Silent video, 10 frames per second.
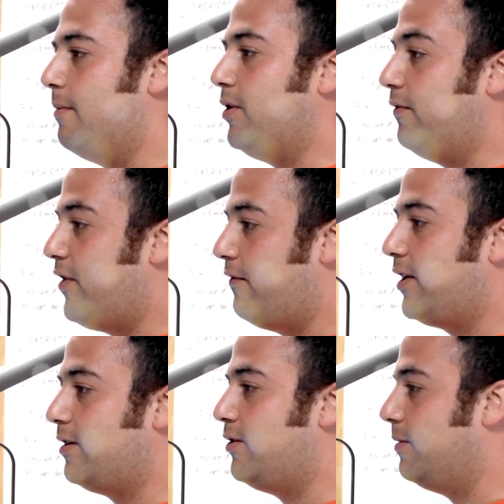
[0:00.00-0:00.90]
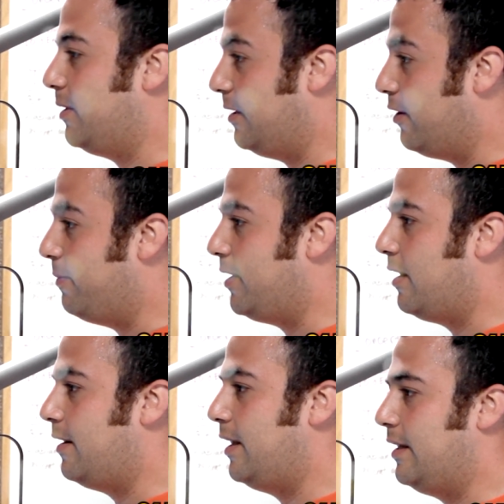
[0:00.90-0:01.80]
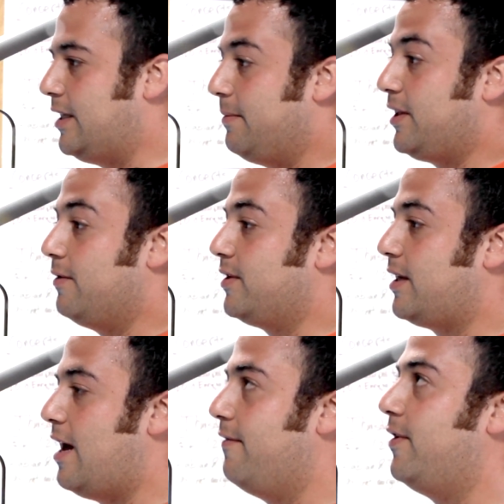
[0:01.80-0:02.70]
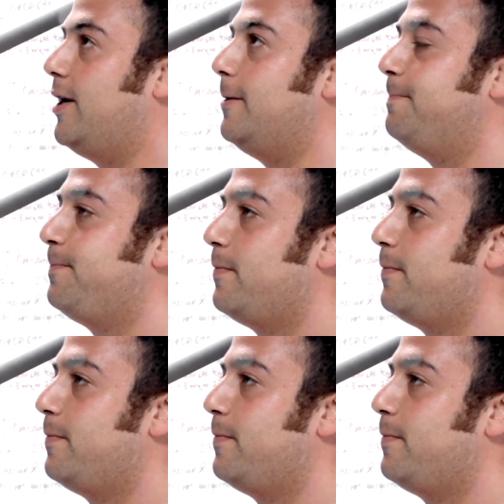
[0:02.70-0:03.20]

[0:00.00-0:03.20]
You fell victim to it a little bit. It seemed like there was kind of